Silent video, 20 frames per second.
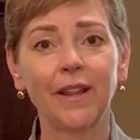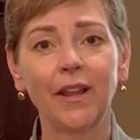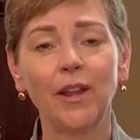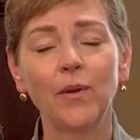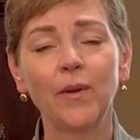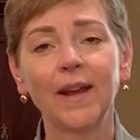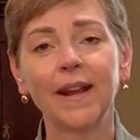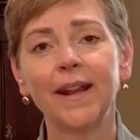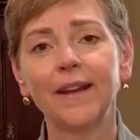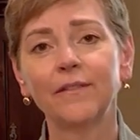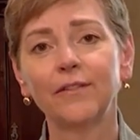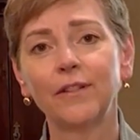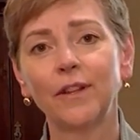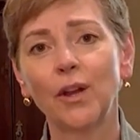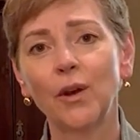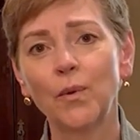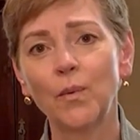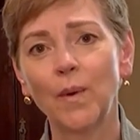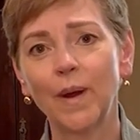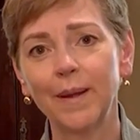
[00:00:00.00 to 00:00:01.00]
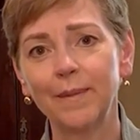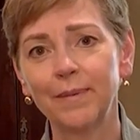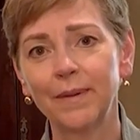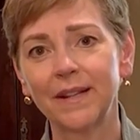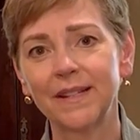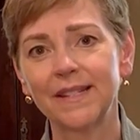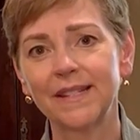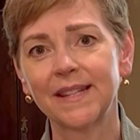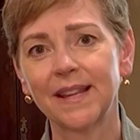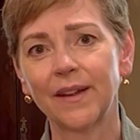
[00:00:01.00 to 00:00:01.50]
that you can have low white
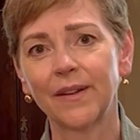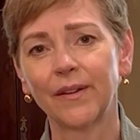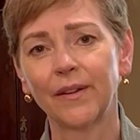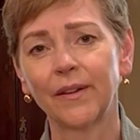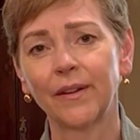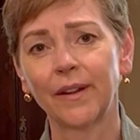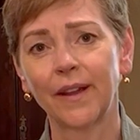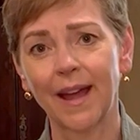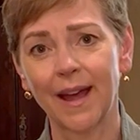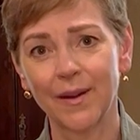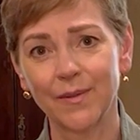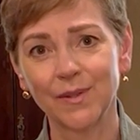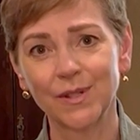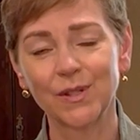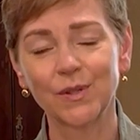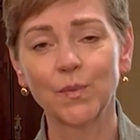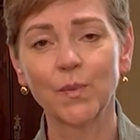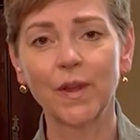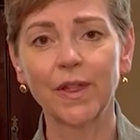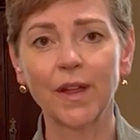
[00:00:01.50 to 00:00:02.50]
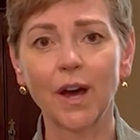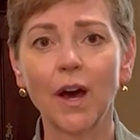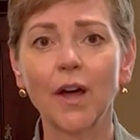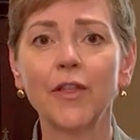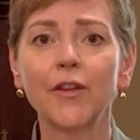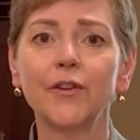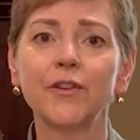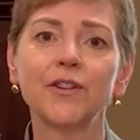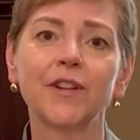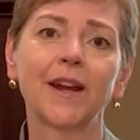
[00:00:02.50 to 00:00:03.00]
blood cell counts with
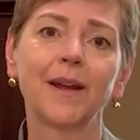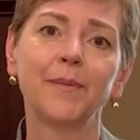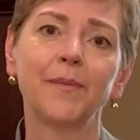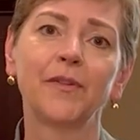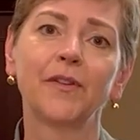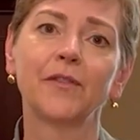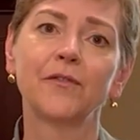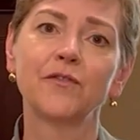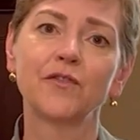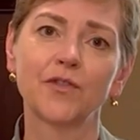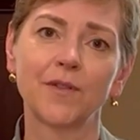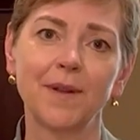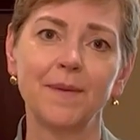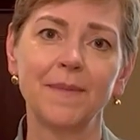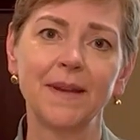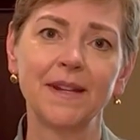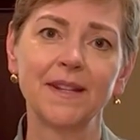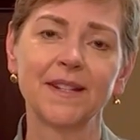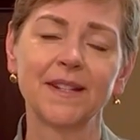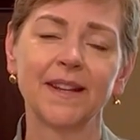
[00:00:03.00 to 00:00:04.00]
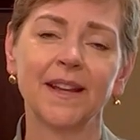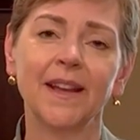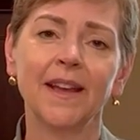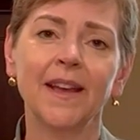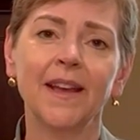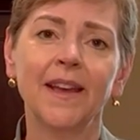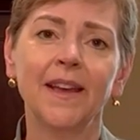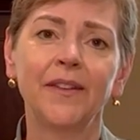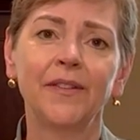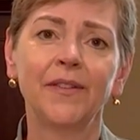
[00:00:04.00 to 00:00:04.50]
other types of treatment.
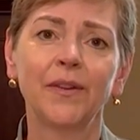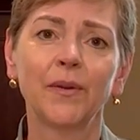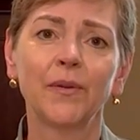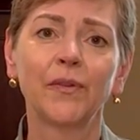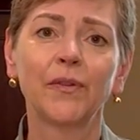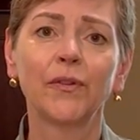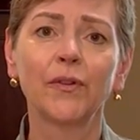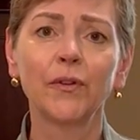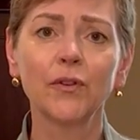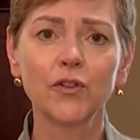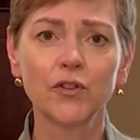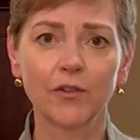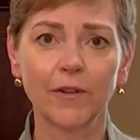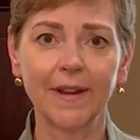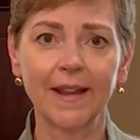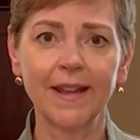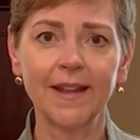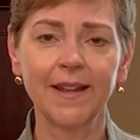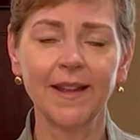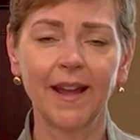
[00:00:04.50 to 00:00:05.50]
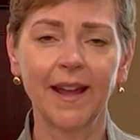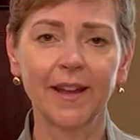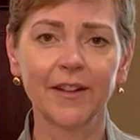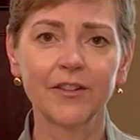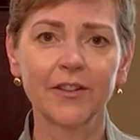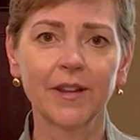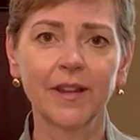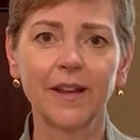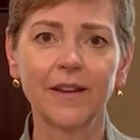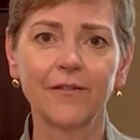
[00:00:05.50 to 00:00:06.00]
So surgery
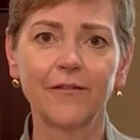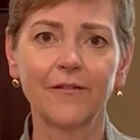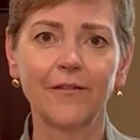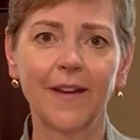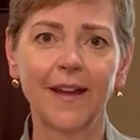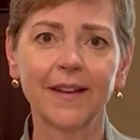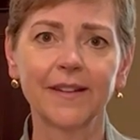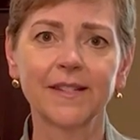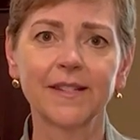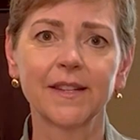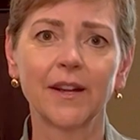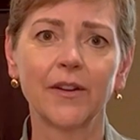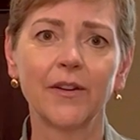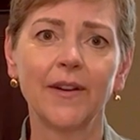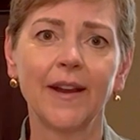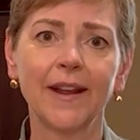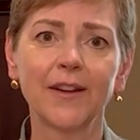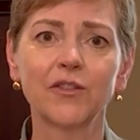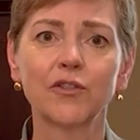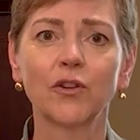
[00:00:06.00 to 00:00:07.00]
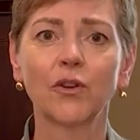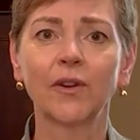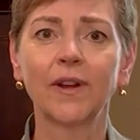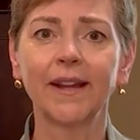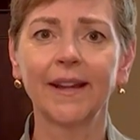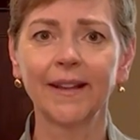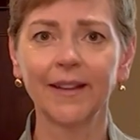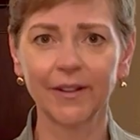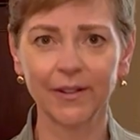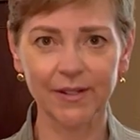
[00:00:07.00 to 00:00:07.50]
actually affects our natural
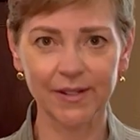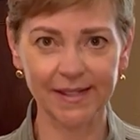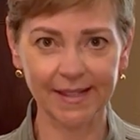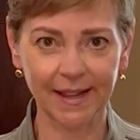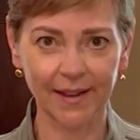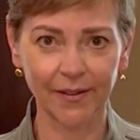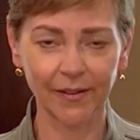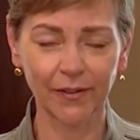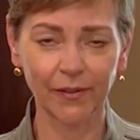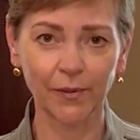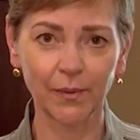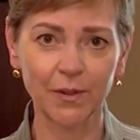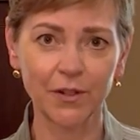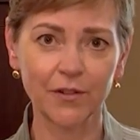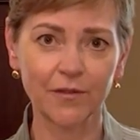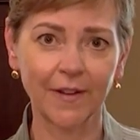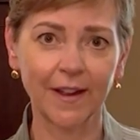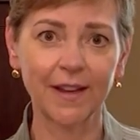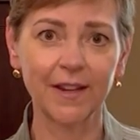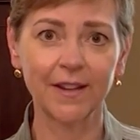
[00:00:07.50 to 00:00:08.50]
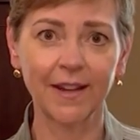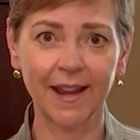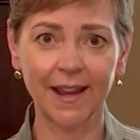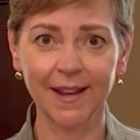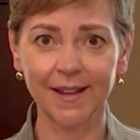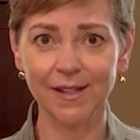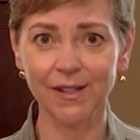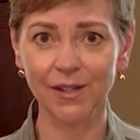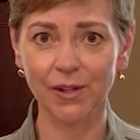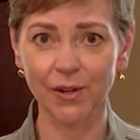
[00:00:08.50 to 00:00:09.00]
killer cells, which fight
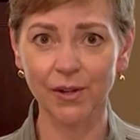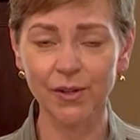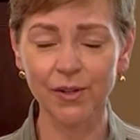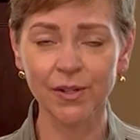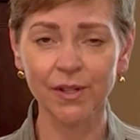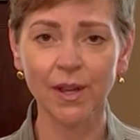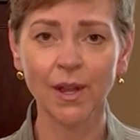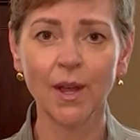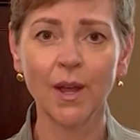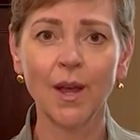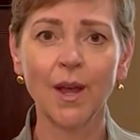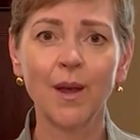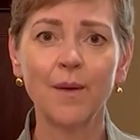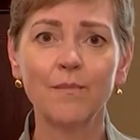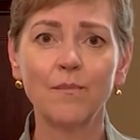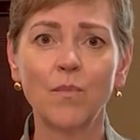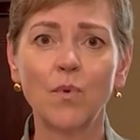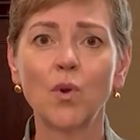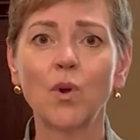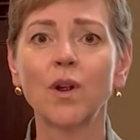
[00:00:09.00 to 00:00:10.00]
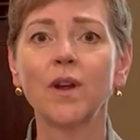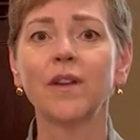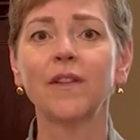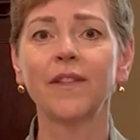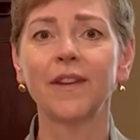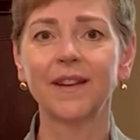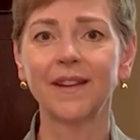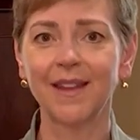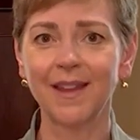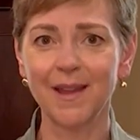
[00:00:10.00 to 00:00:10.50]
cancers, more
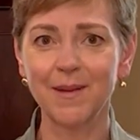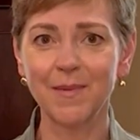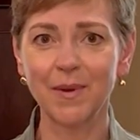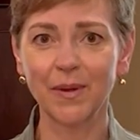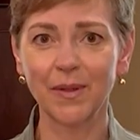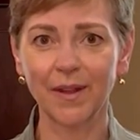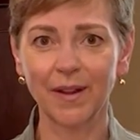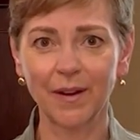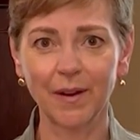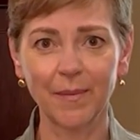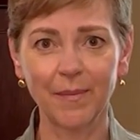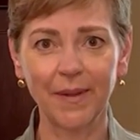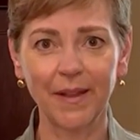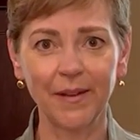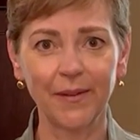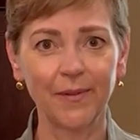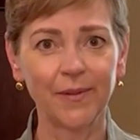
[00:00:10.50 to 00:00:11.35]
than chemotherapy,